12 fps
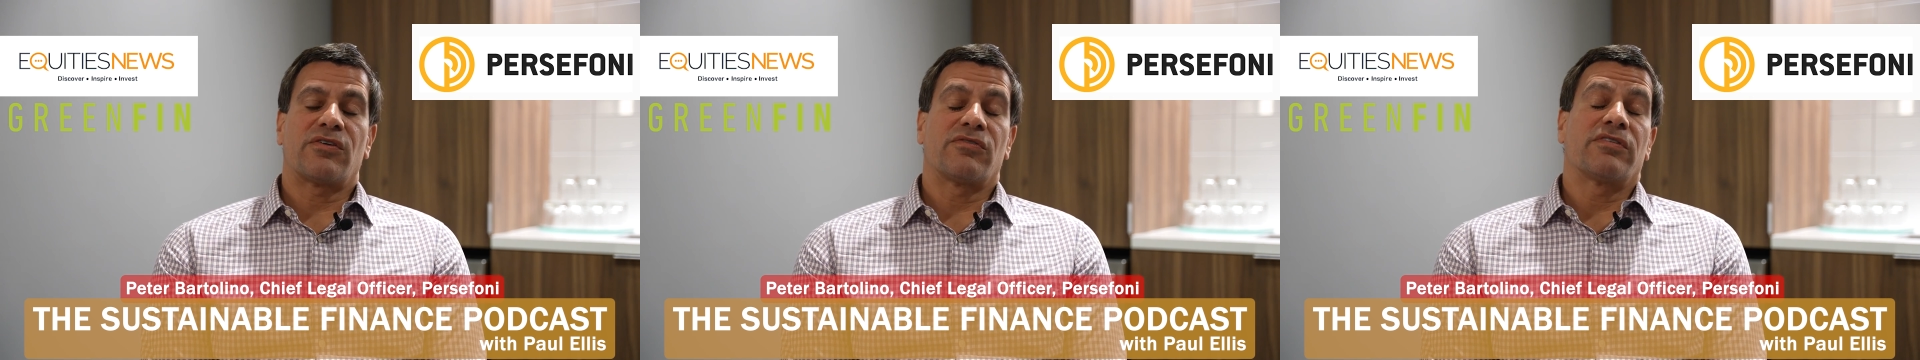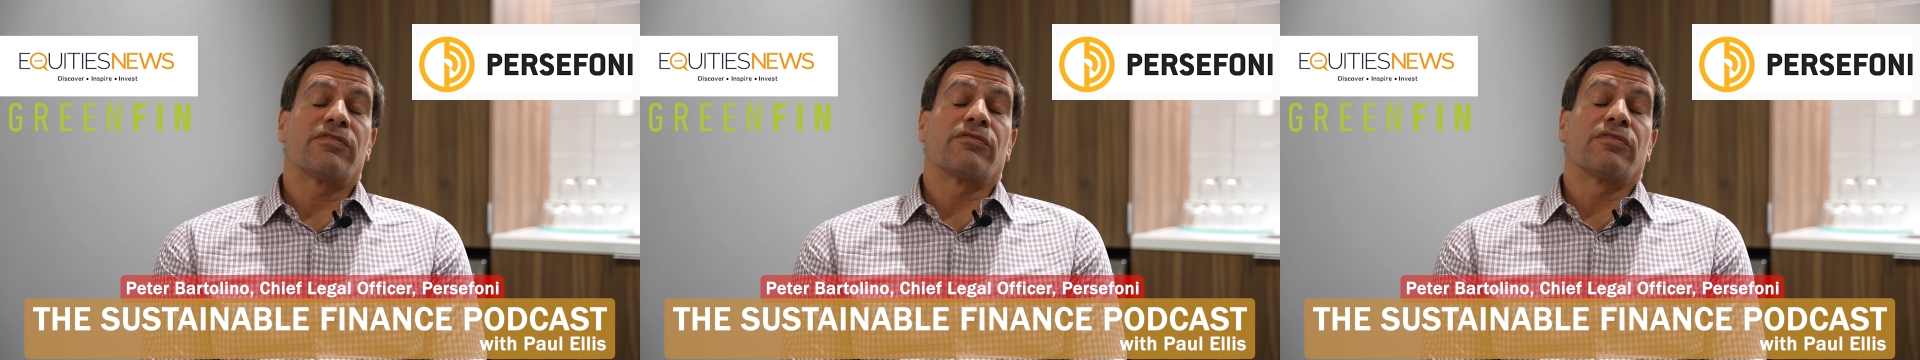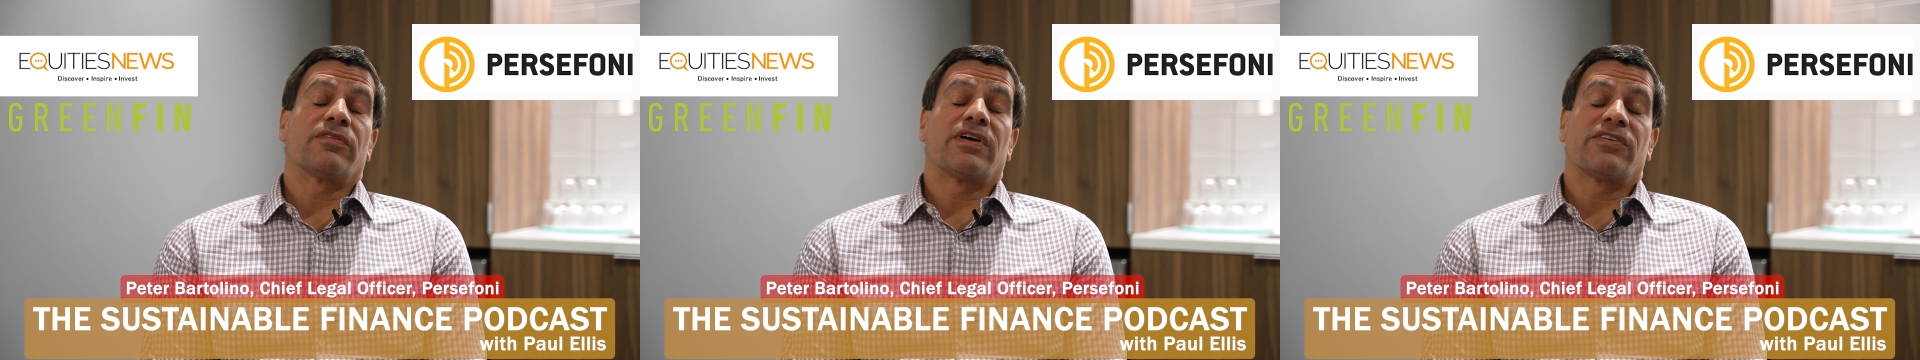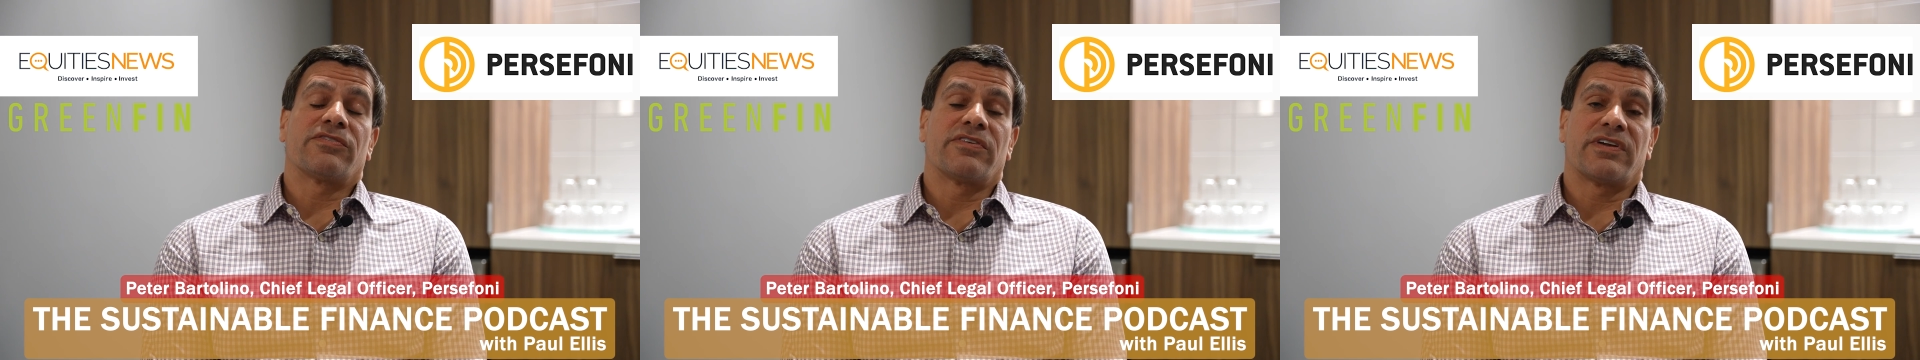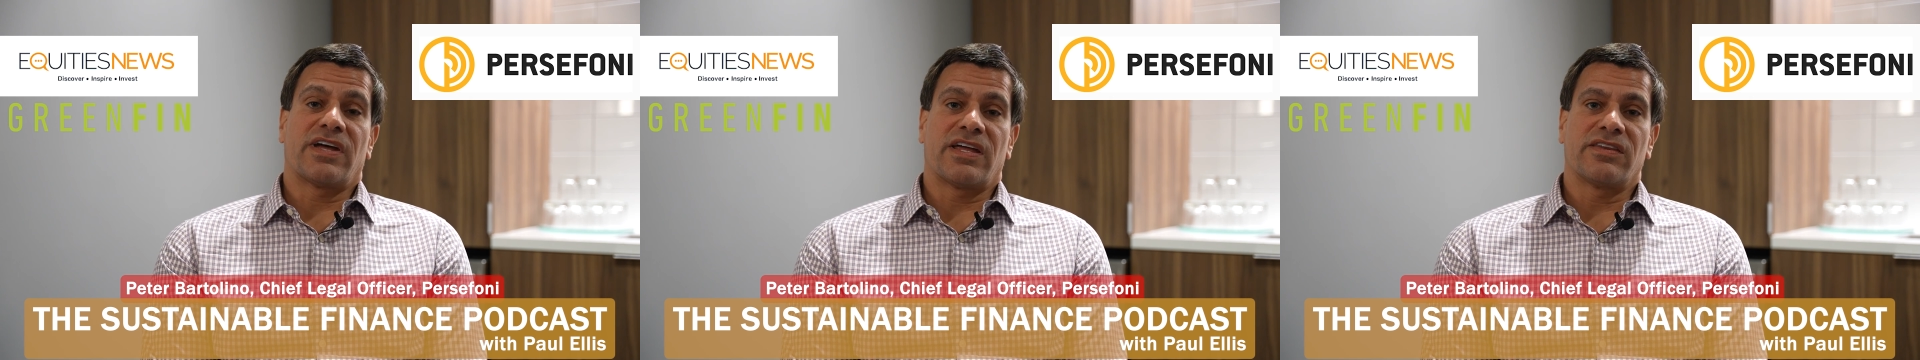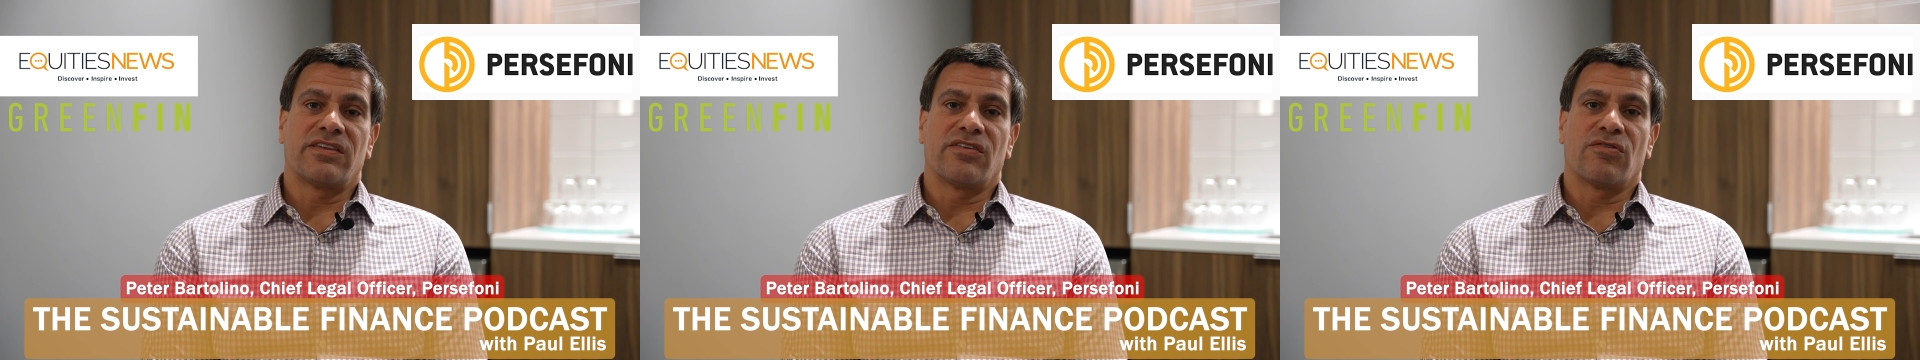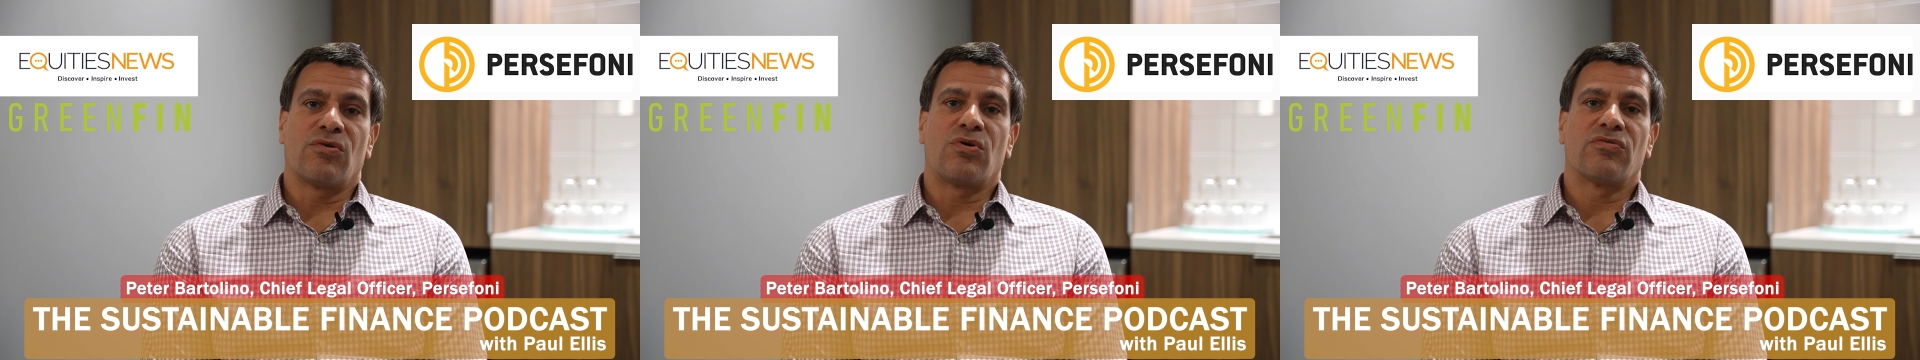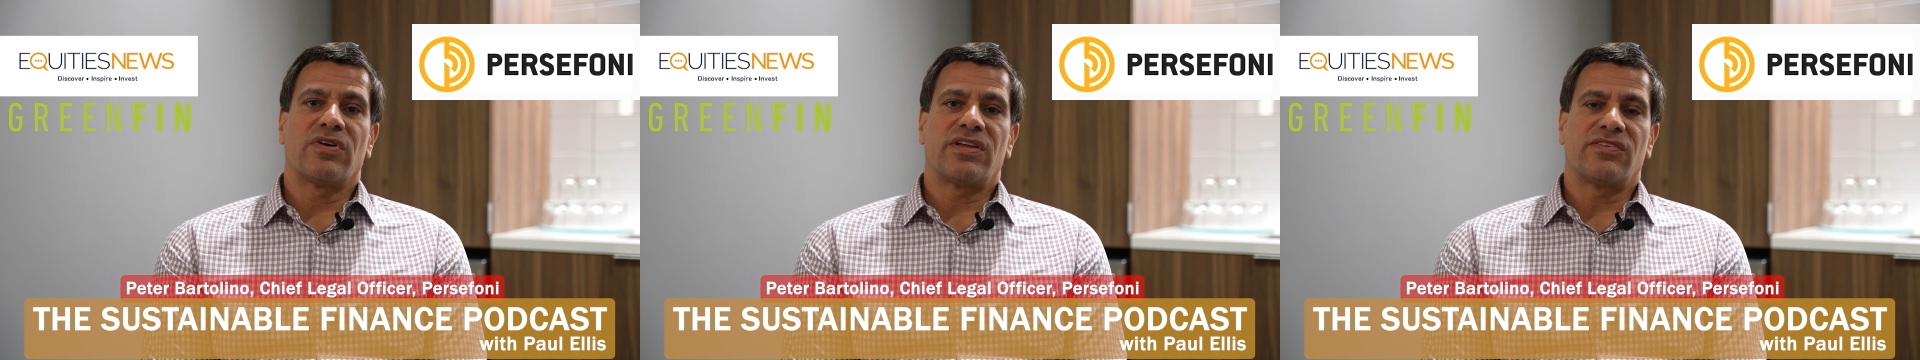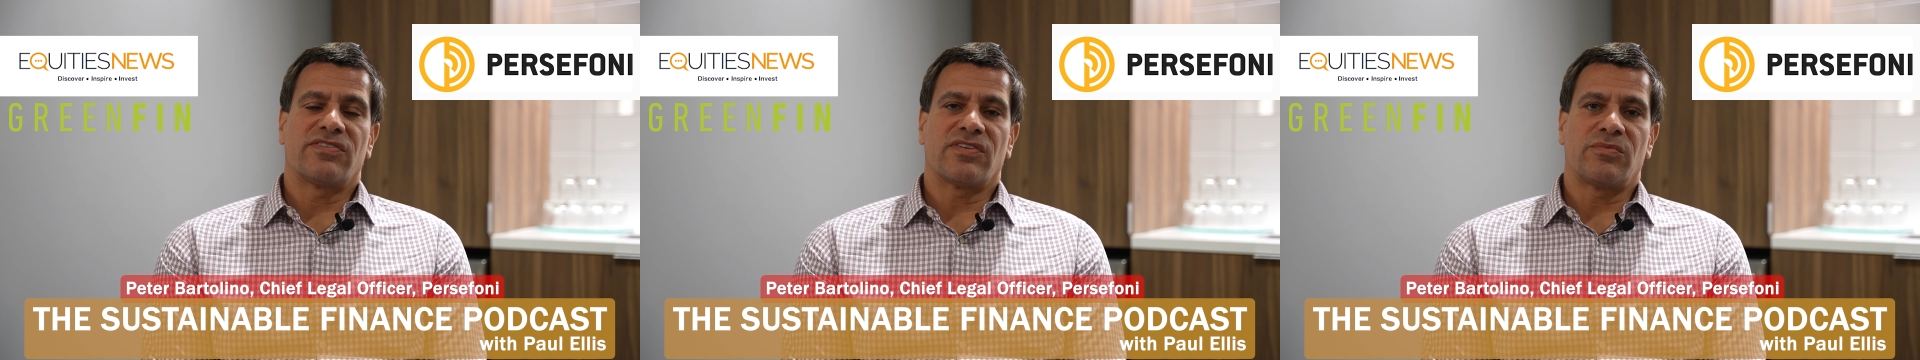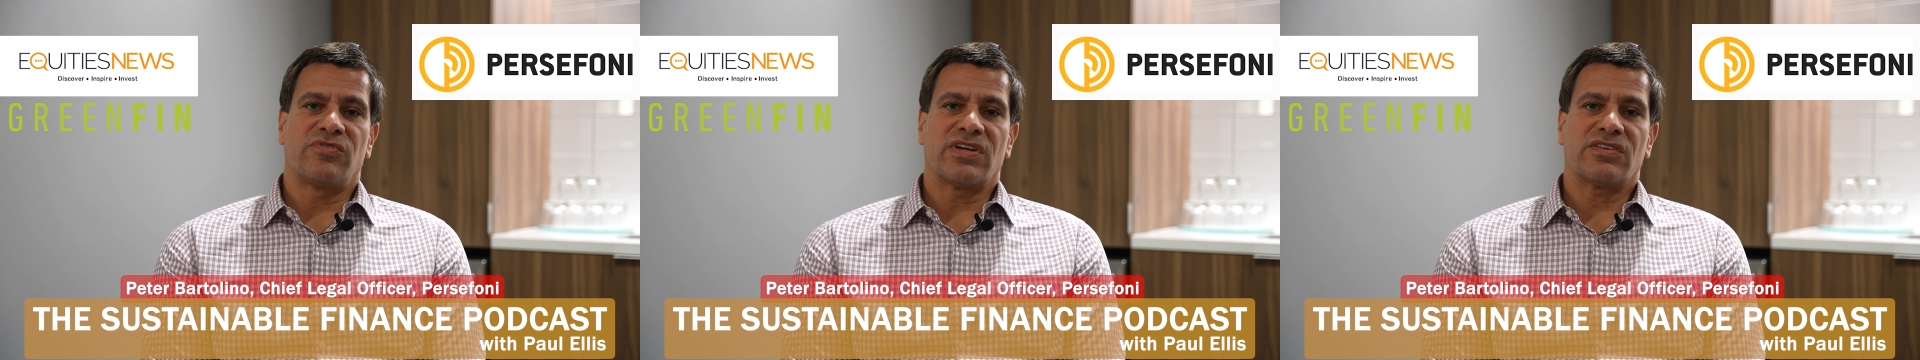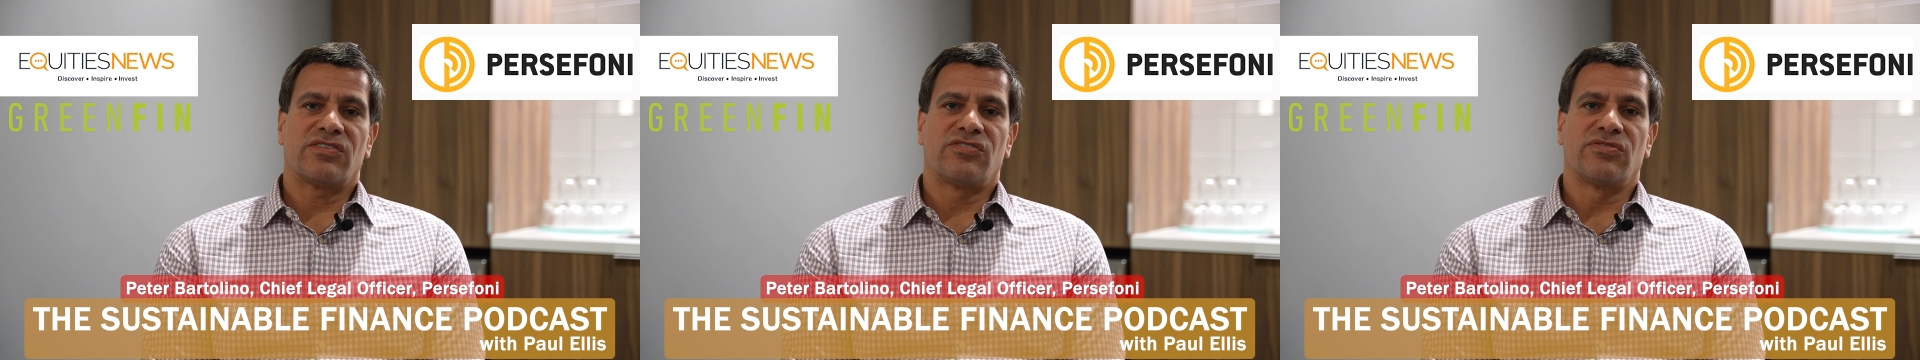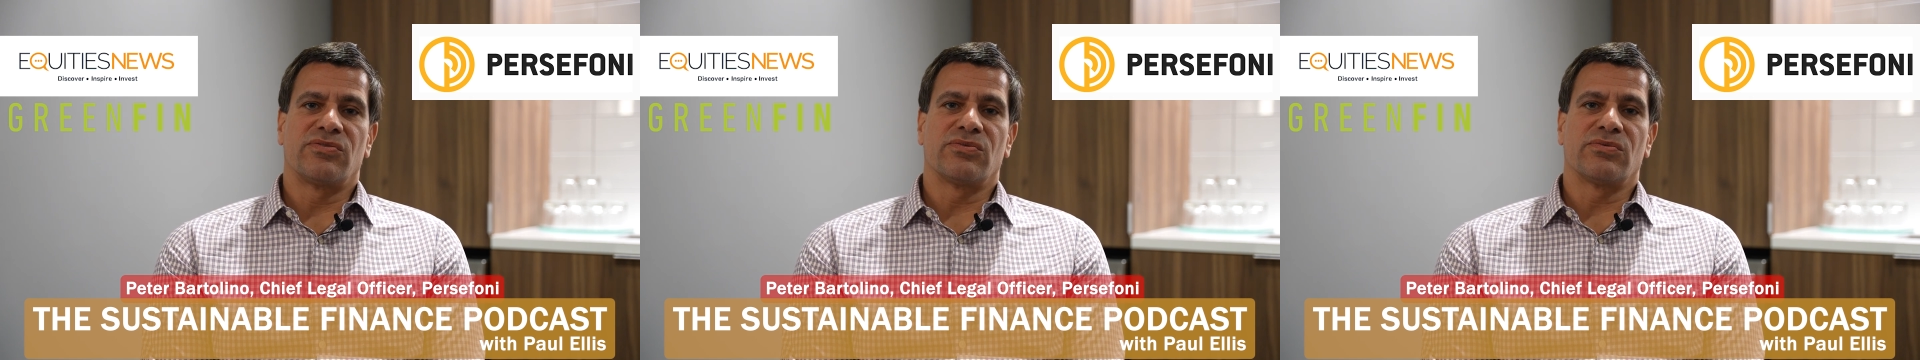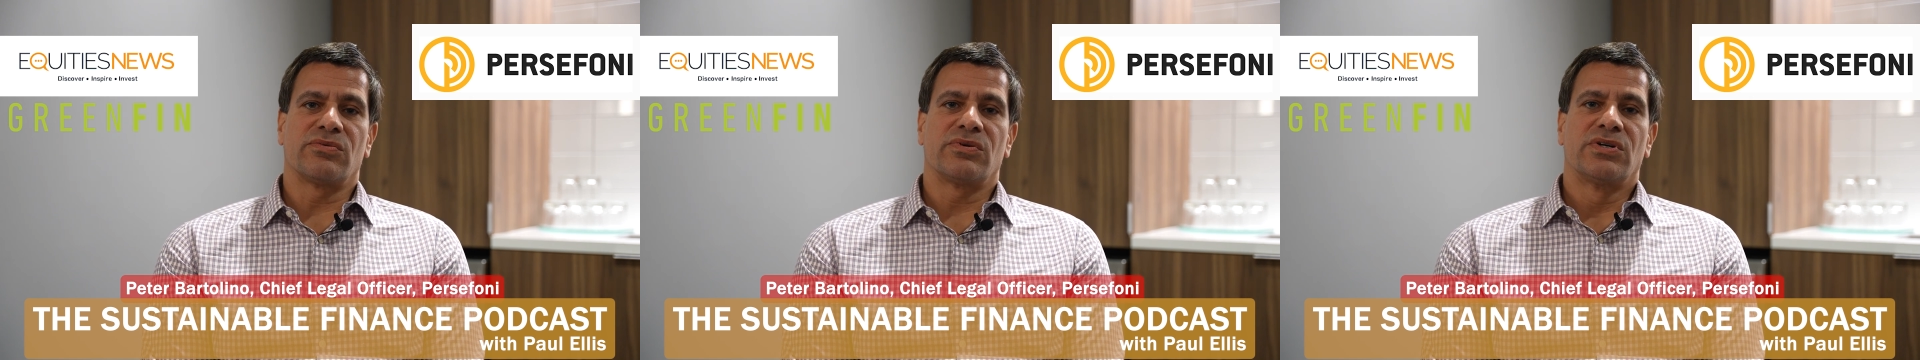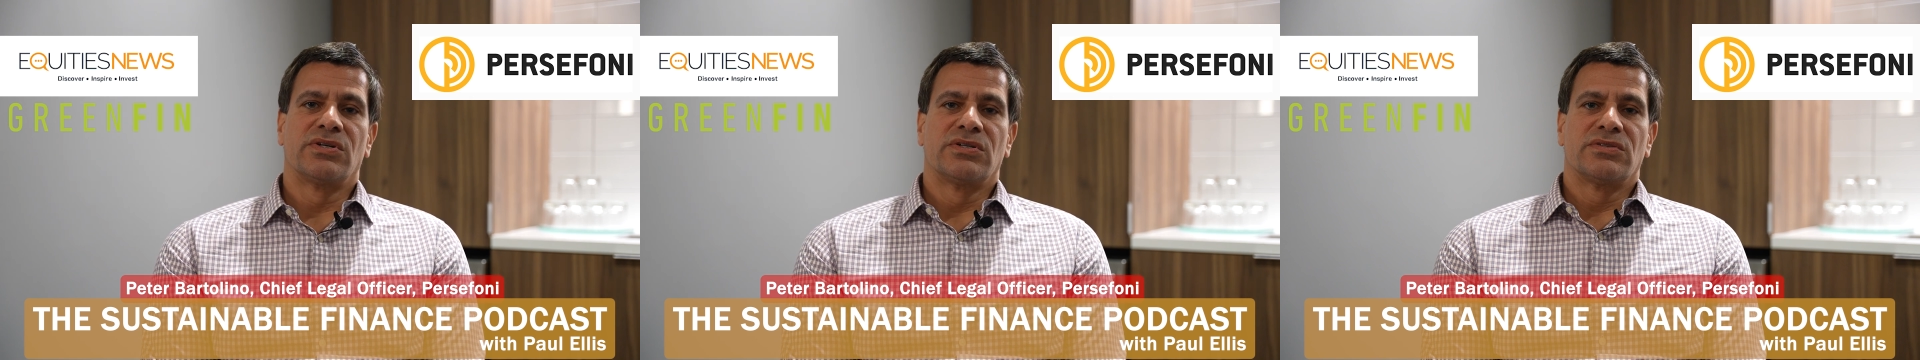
or even realize it or not, they're already subject to